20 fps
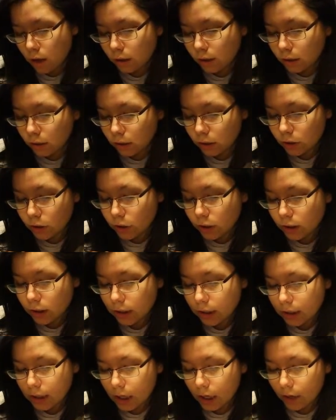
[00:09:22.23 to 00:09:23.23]

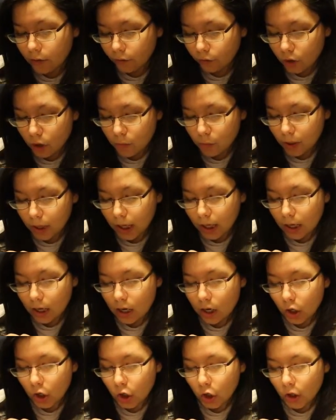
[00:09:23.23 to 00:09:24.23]
Deliciously Dairy-Free
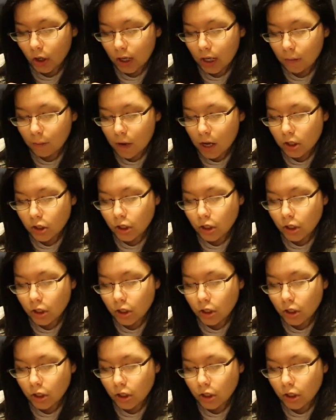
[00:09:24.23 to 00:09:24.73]
Plain Cream